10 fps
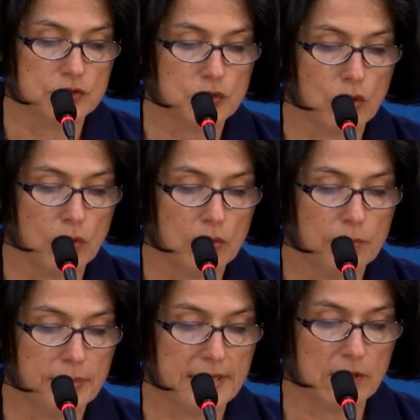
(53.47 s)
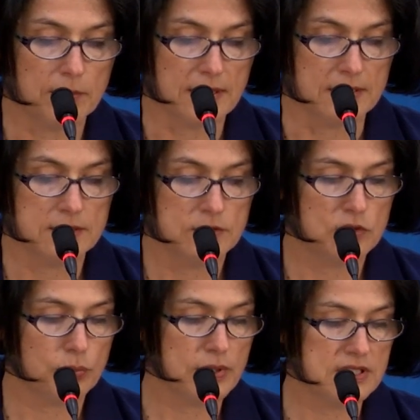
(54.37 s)
Joel Bedelman
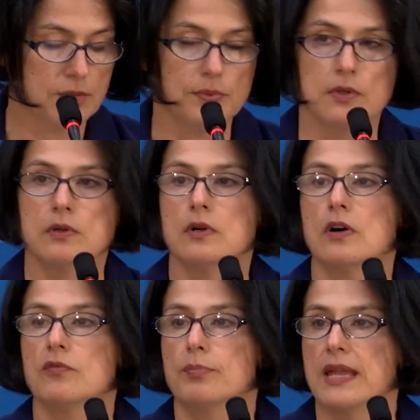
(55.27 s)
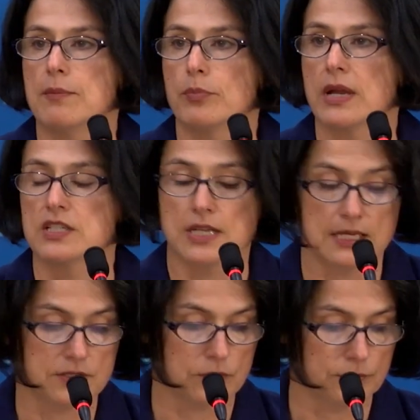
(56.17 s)
to principal of Pink Branch
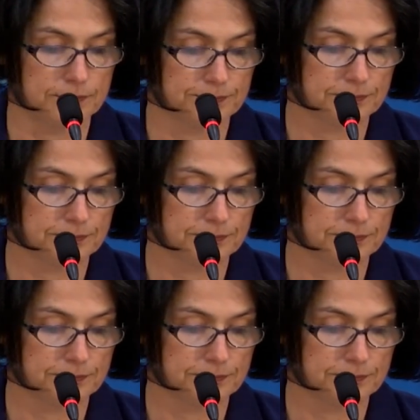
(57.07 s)
High School.